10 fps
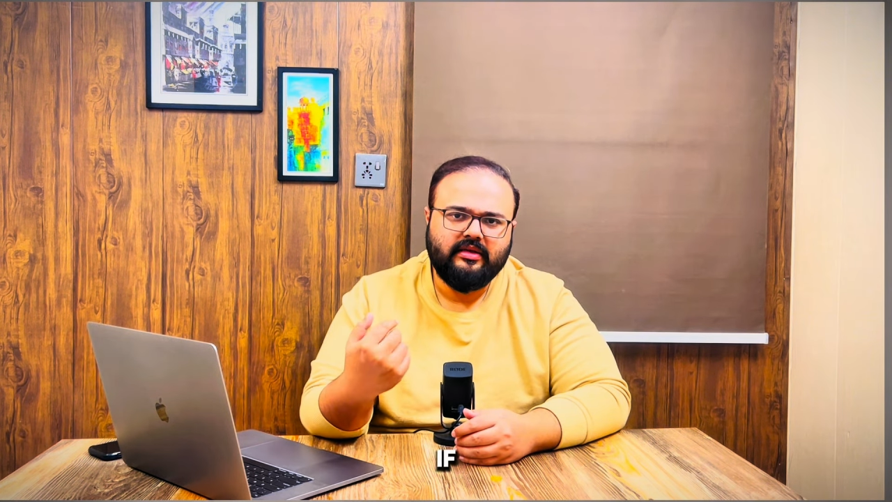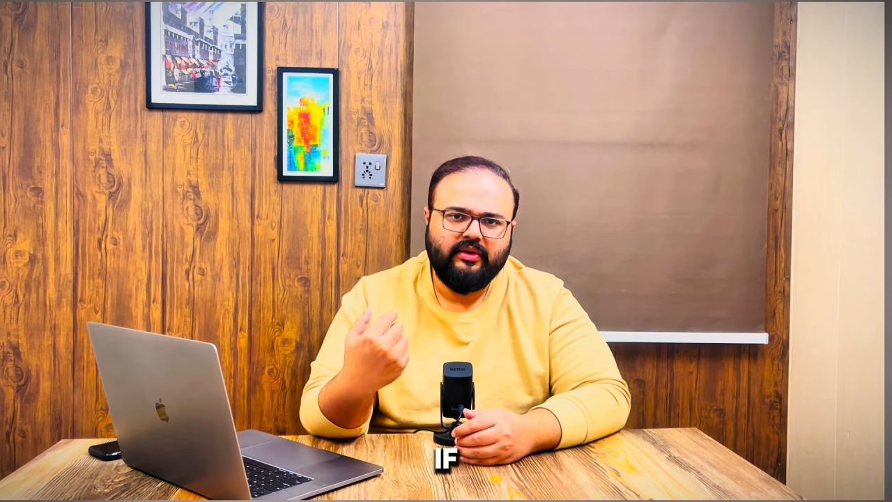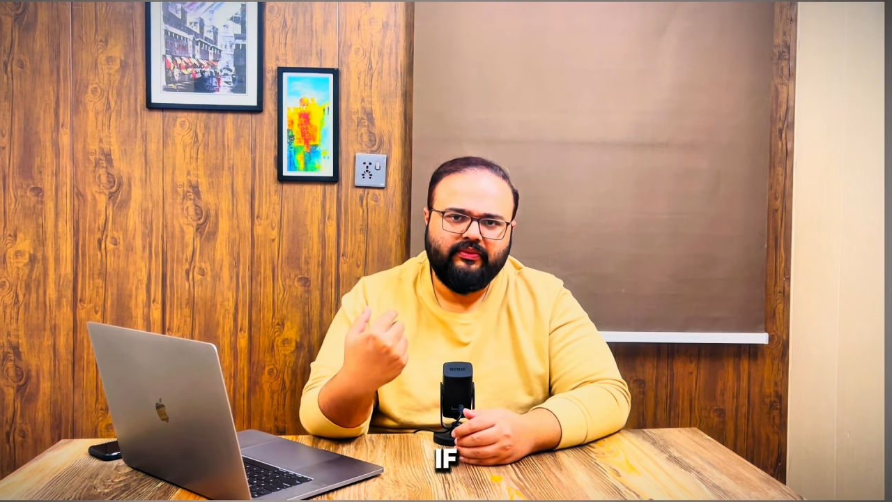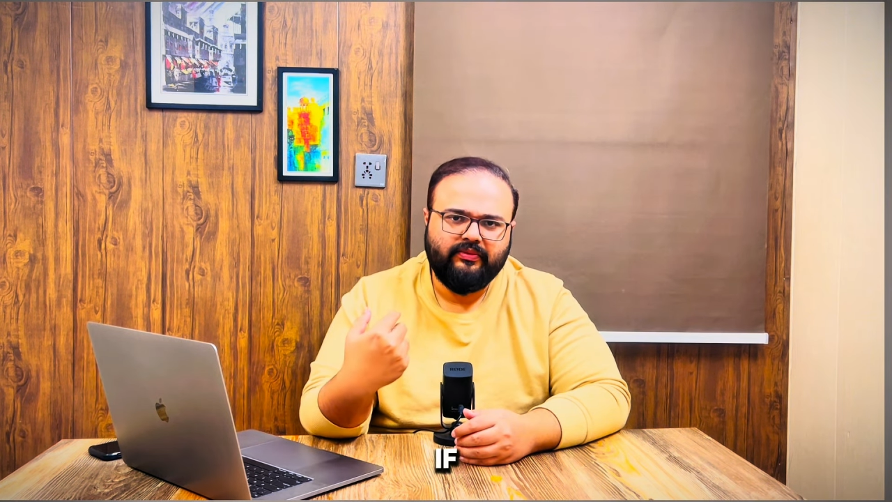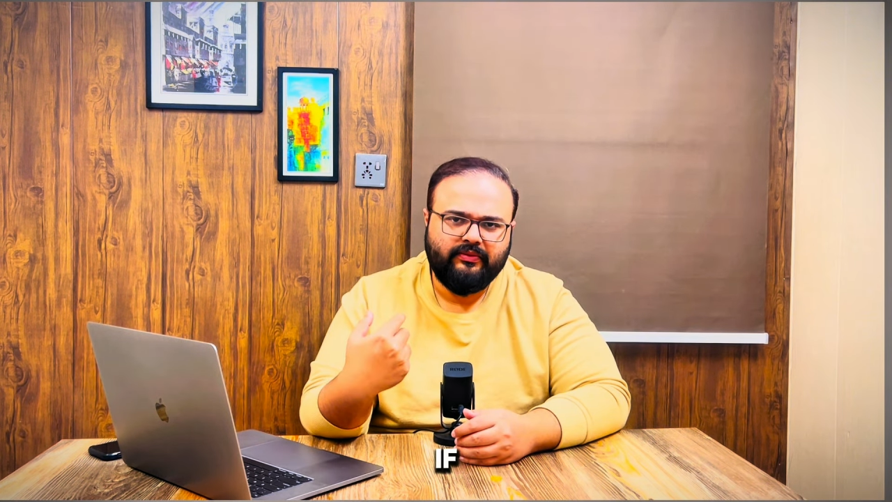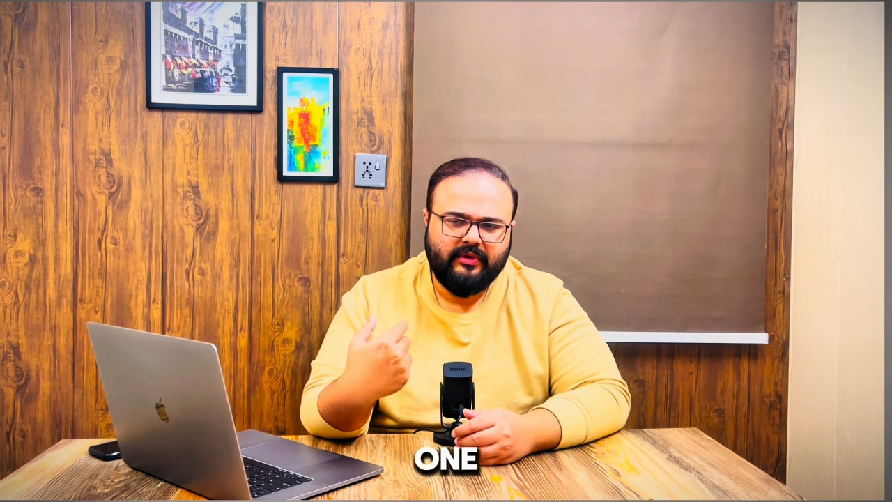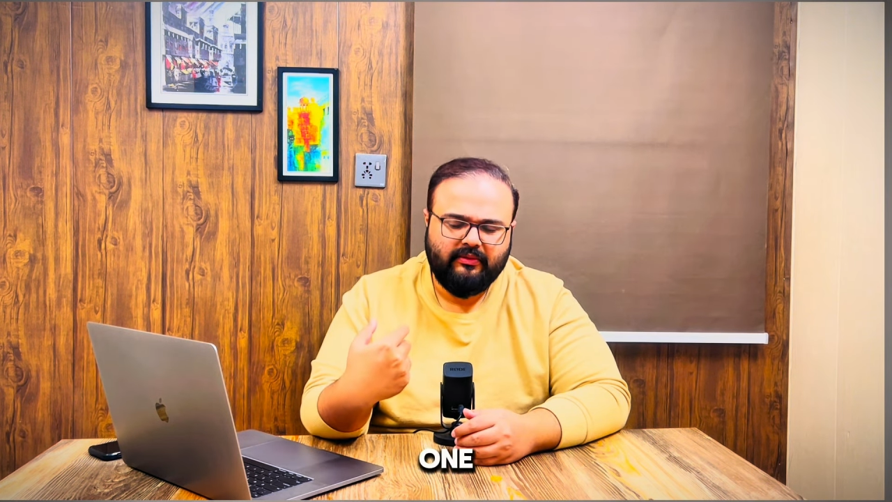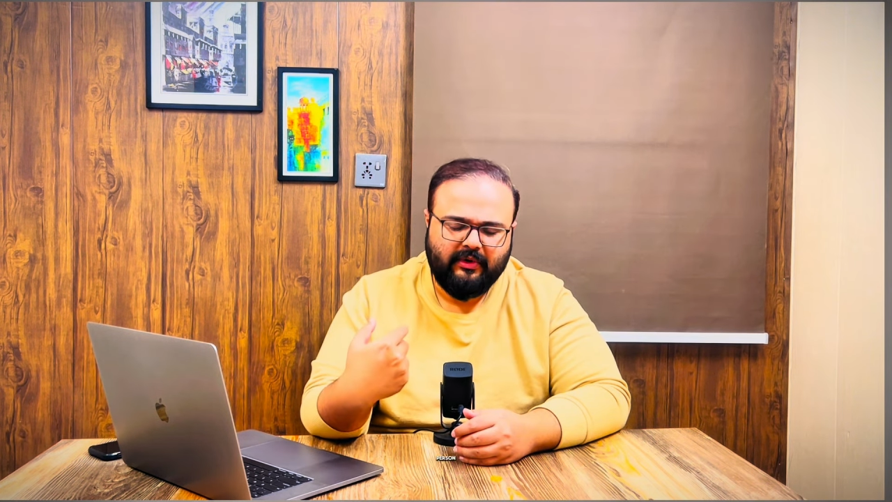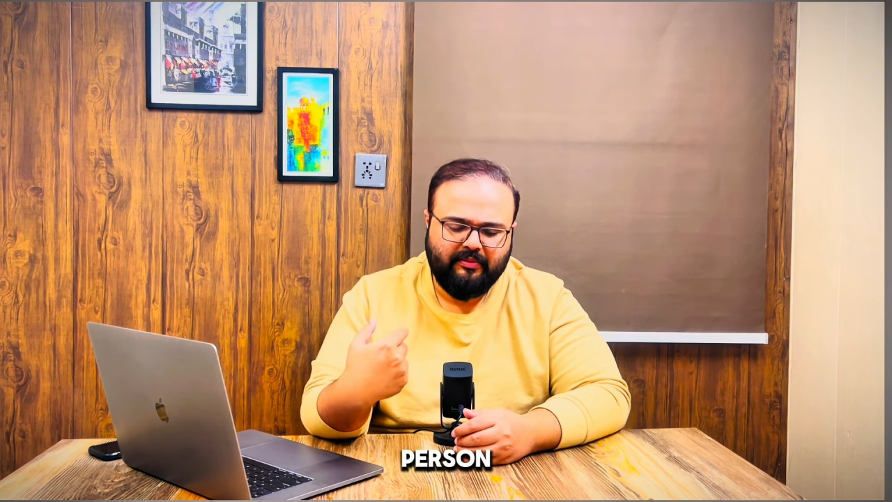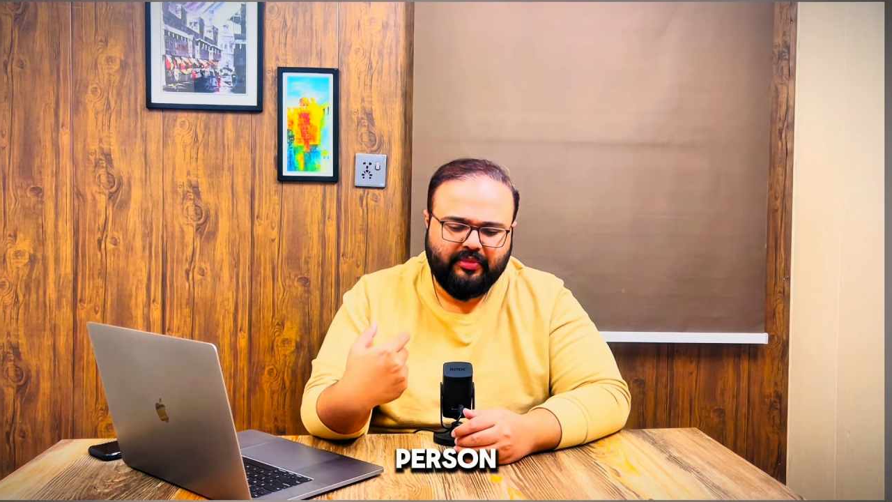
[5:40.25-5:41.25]
If
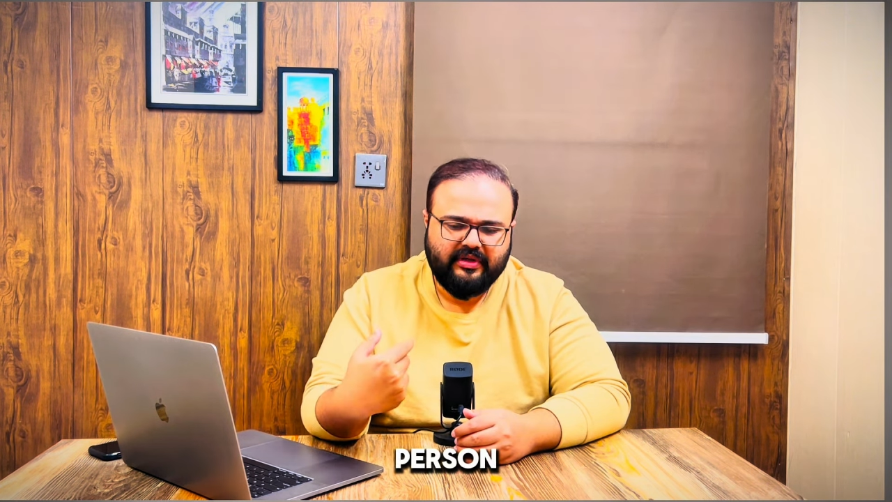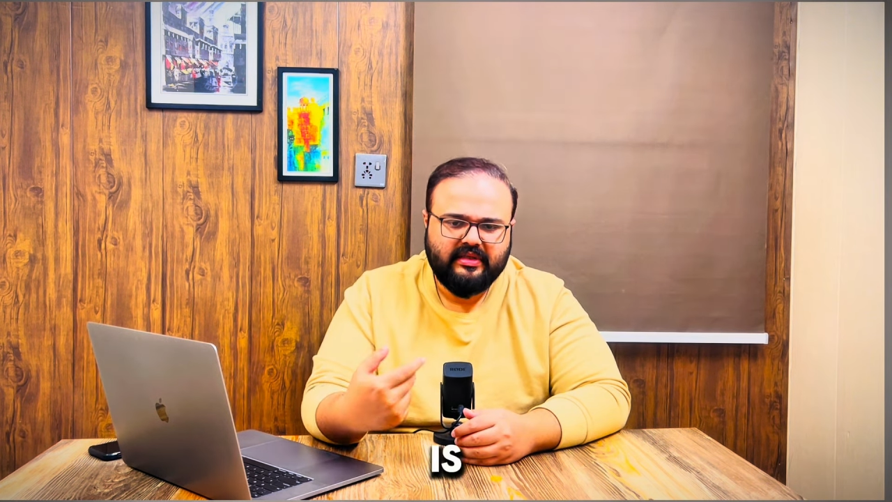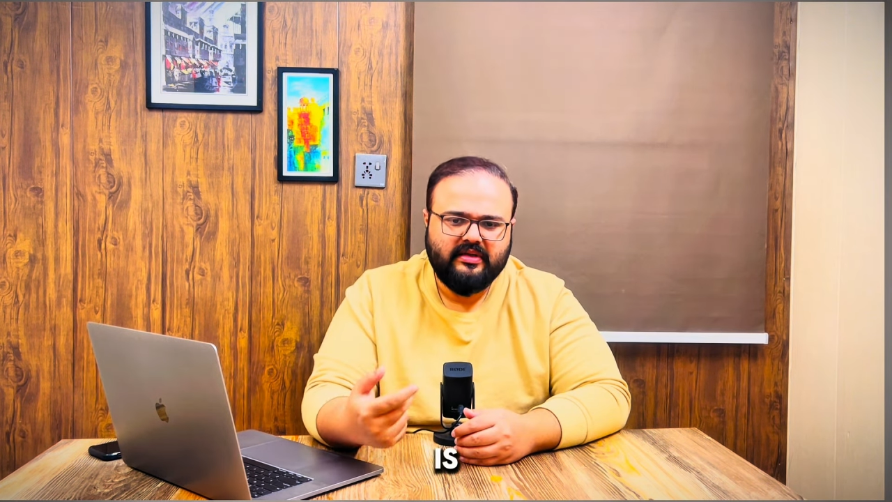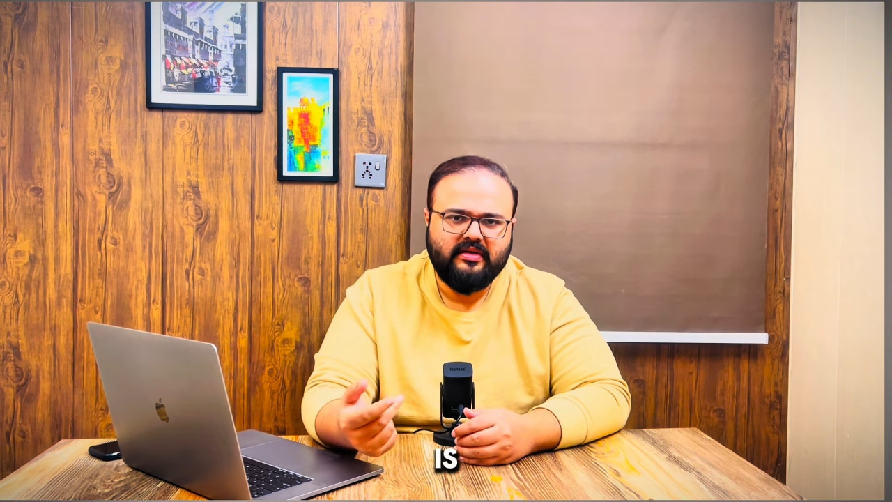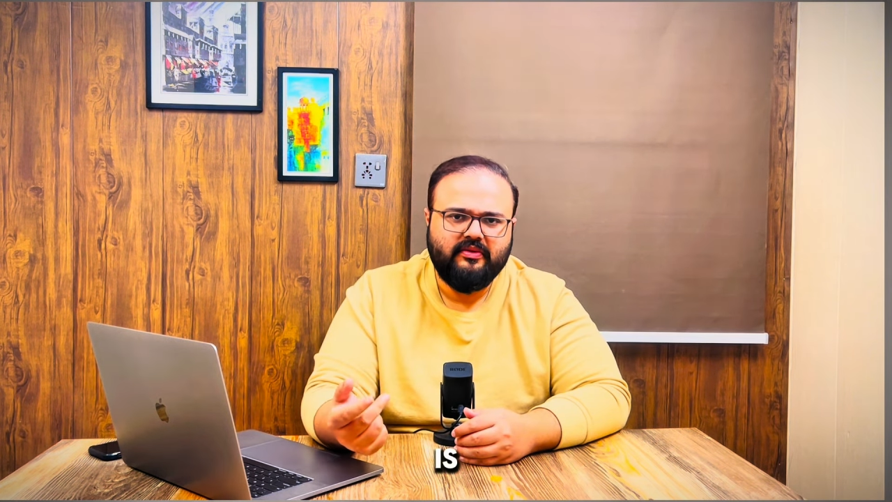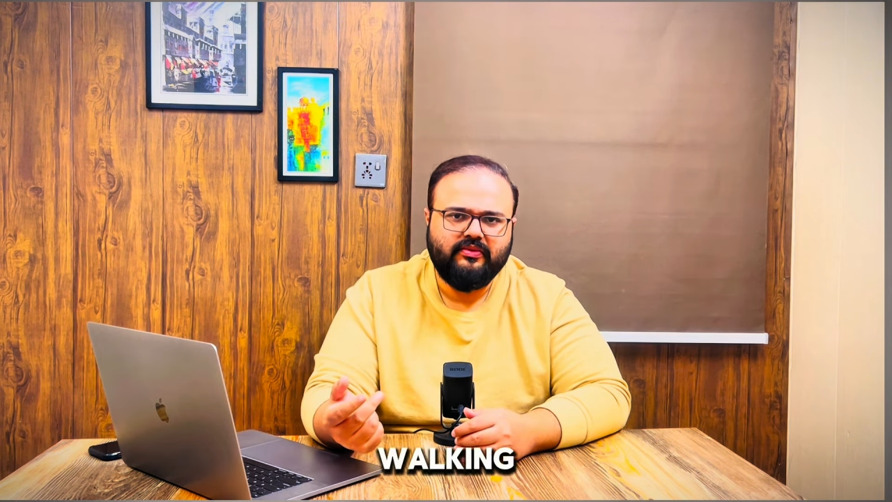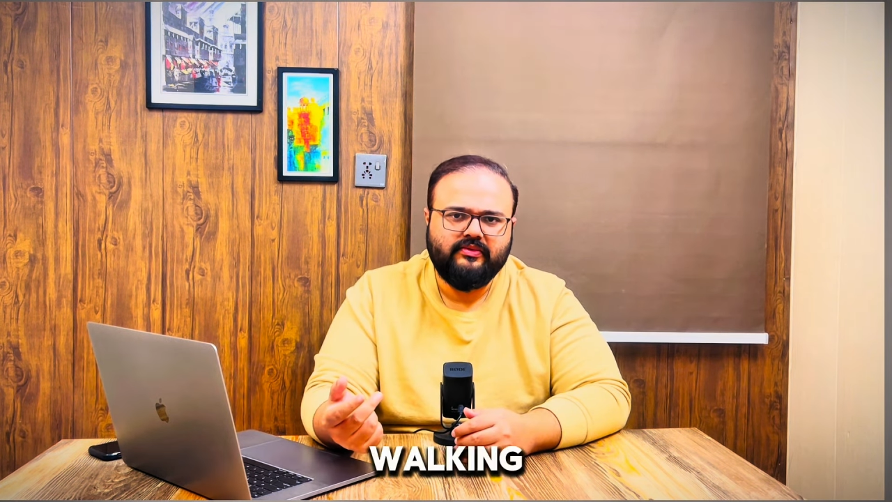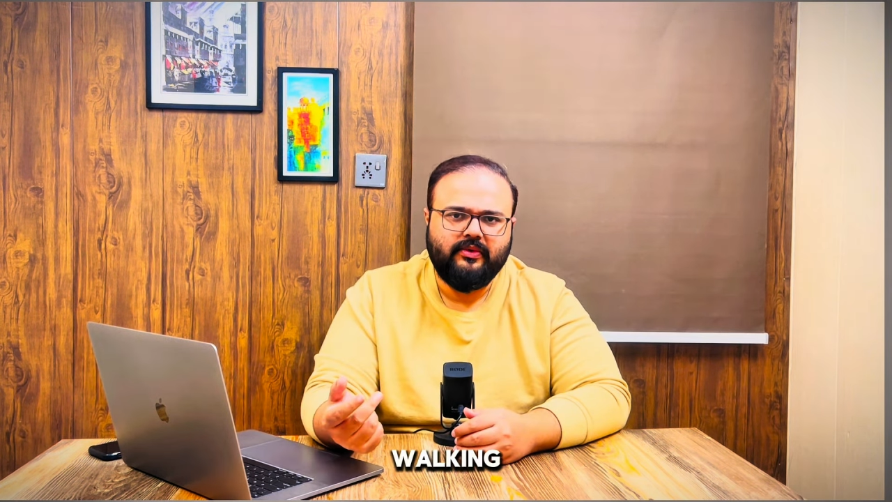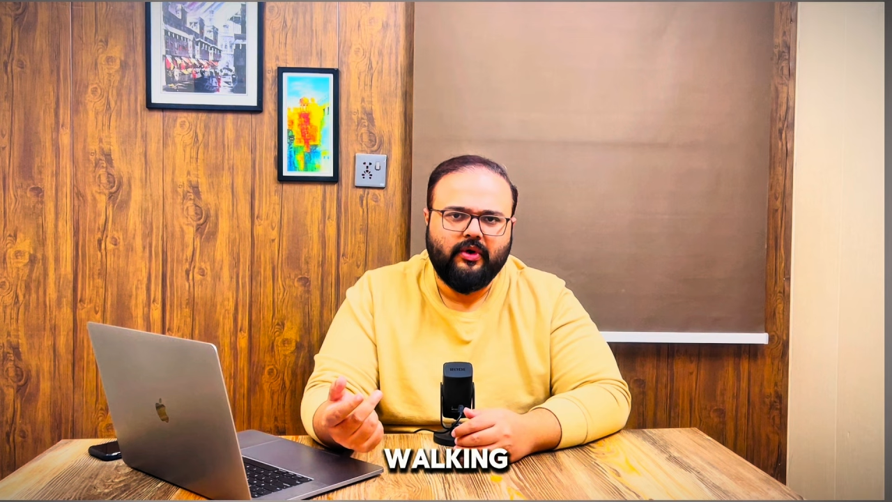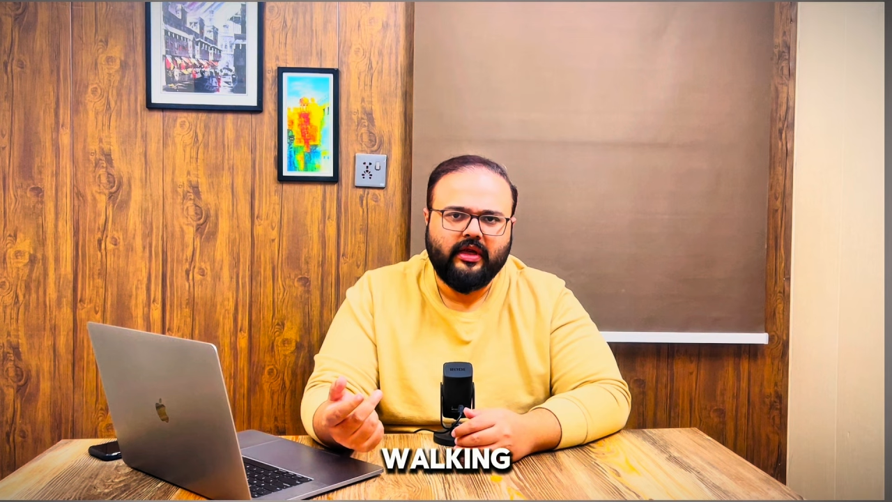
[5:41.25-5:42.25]
one person is
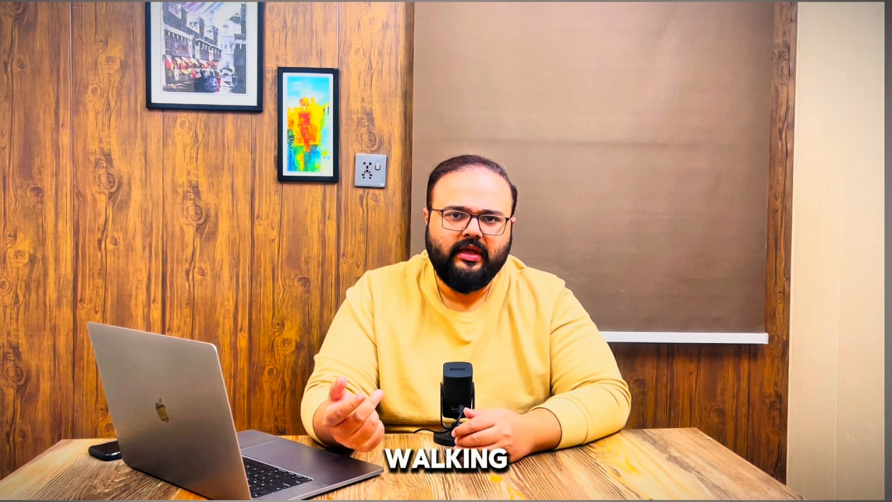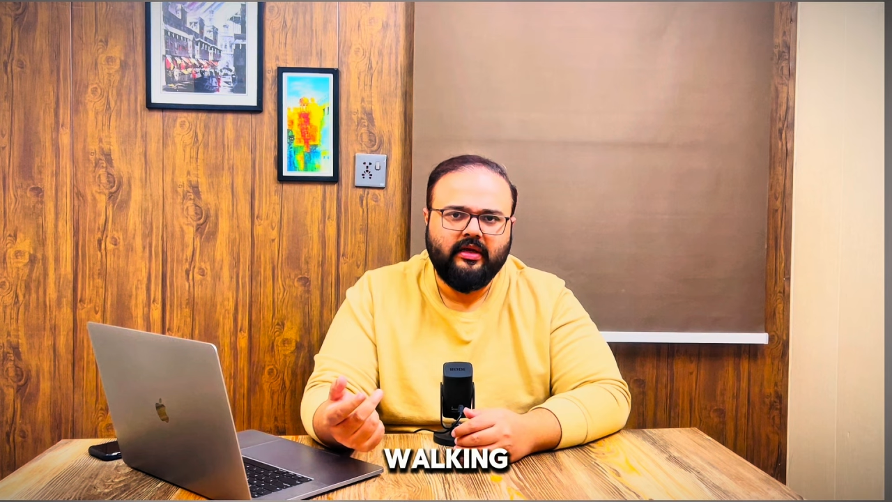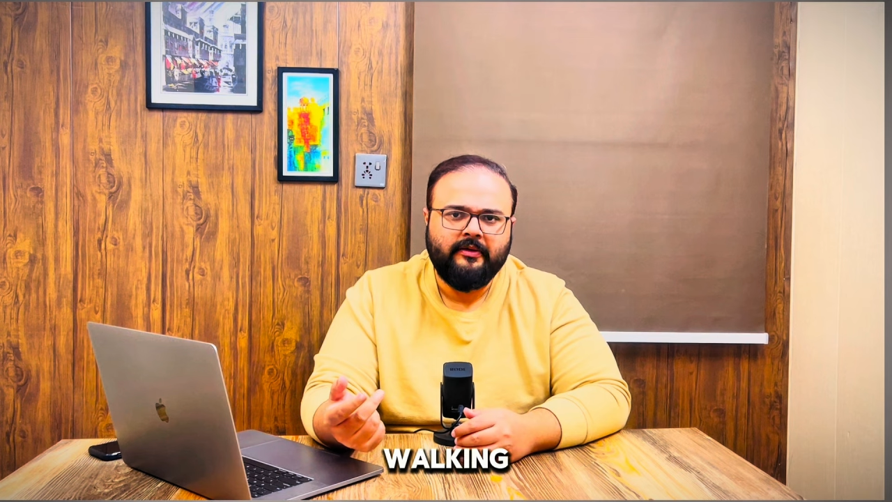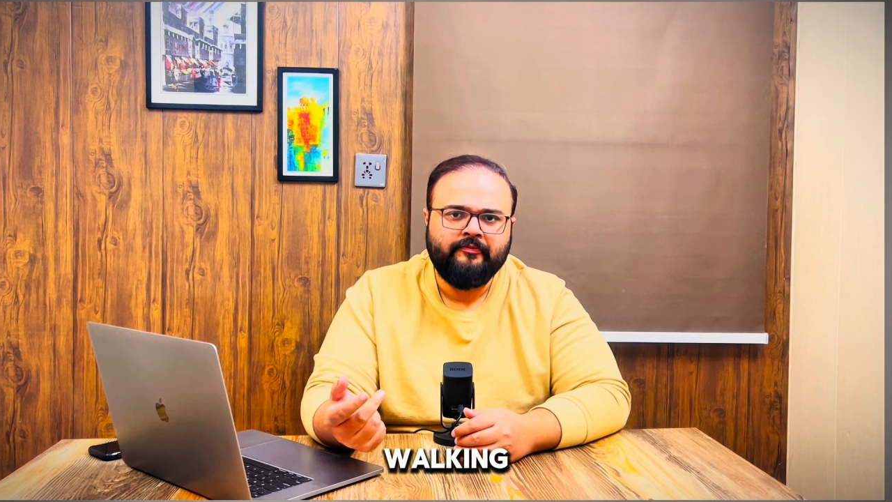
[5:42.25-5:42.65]
walking